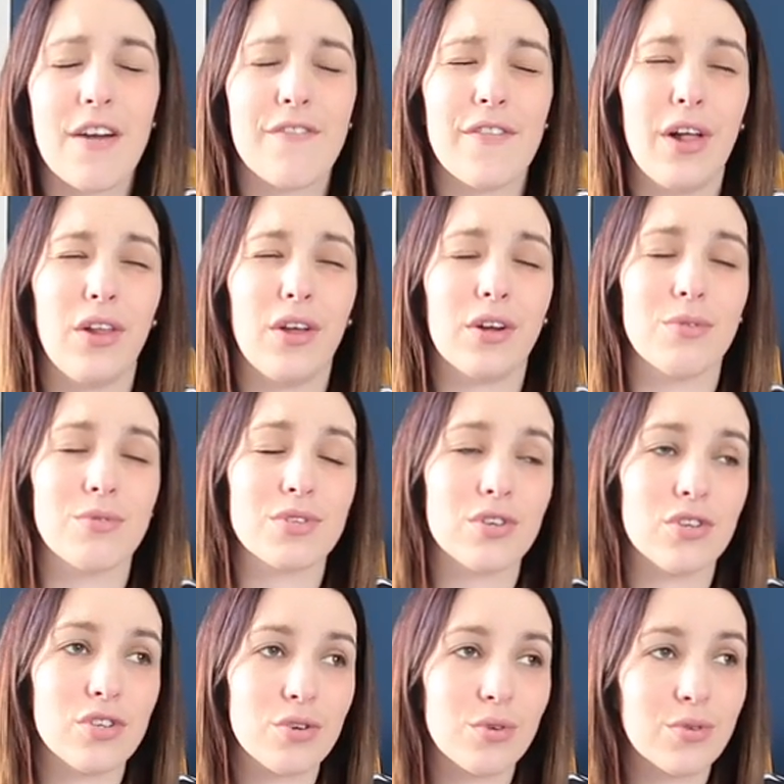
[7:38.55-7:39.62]
I felt like I was
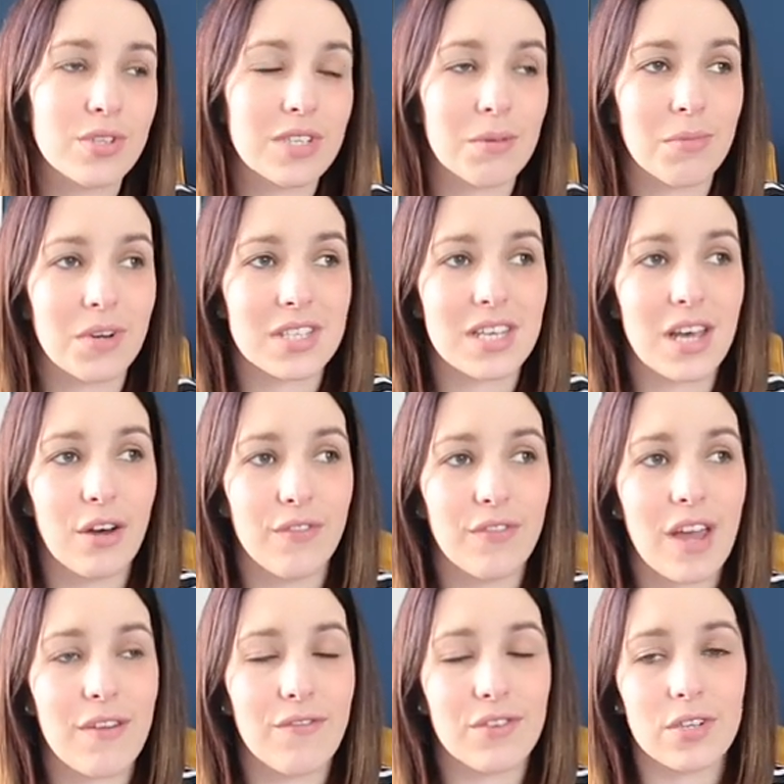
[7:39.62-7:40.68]
contorting
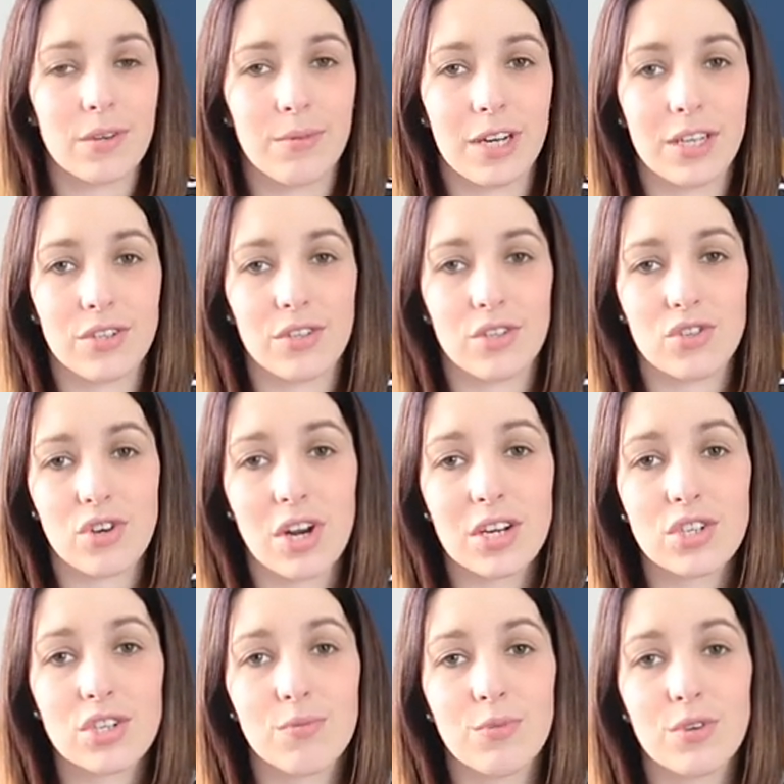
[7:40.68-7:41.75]
myself every time I had a
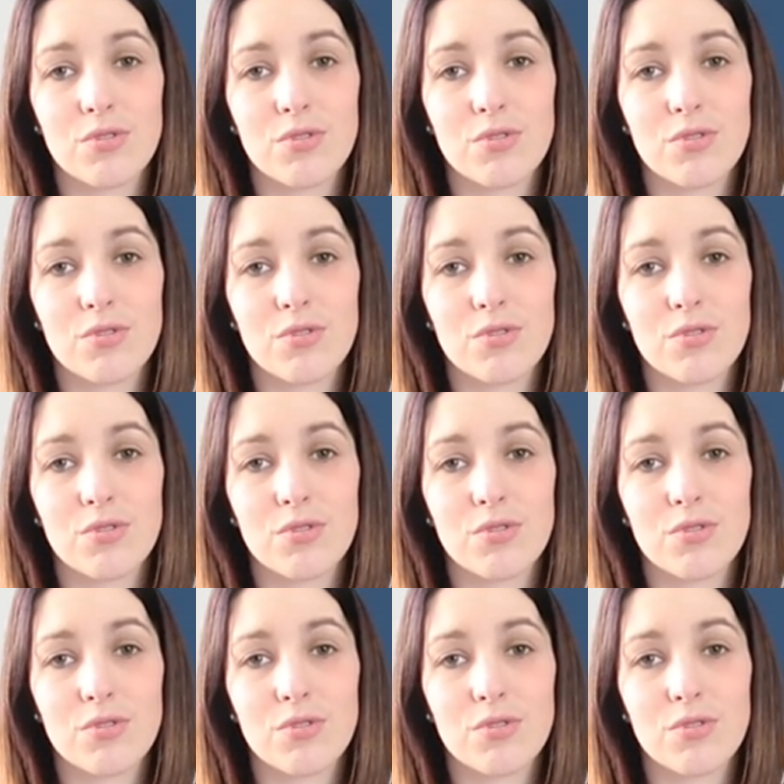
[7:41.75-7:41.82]
contraction,